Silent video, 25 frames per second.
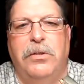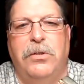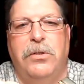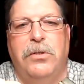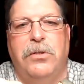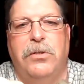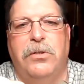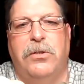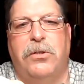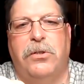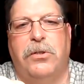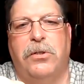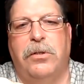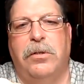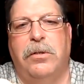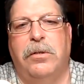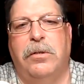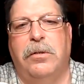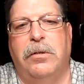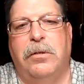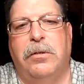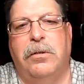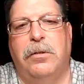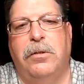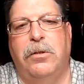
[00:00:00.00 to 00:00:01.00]
This
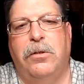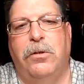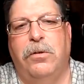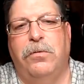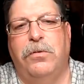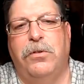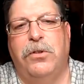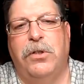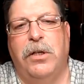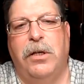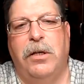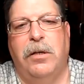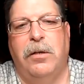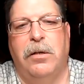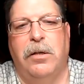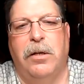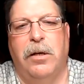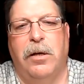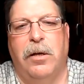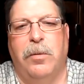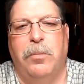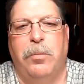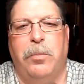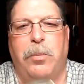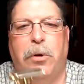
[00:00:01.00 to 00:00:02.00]
is, you've
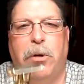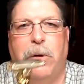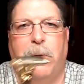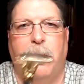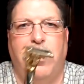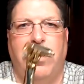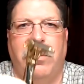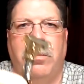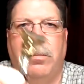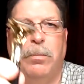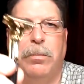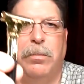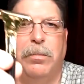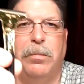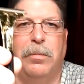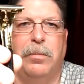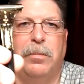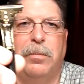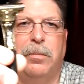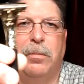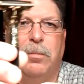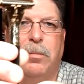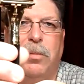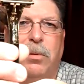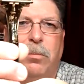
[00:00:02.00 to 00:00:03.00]
seen Paul
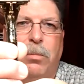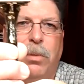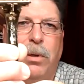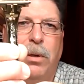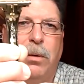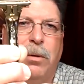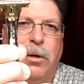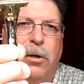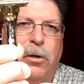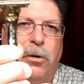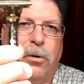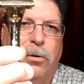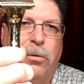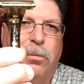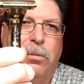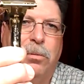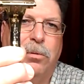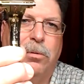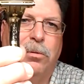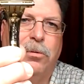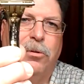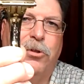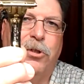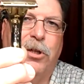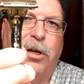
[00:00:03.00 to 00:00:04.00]

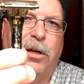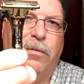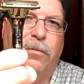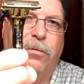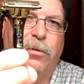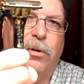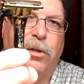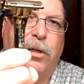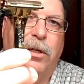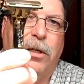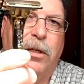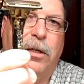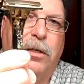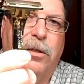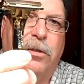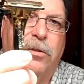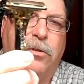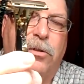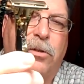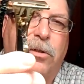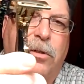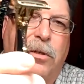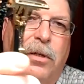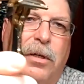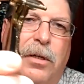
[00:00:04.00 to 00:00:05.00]
Bambino shave with
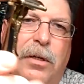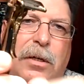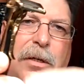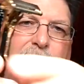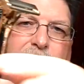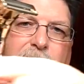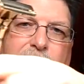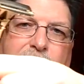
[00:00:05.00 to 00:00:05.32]
his.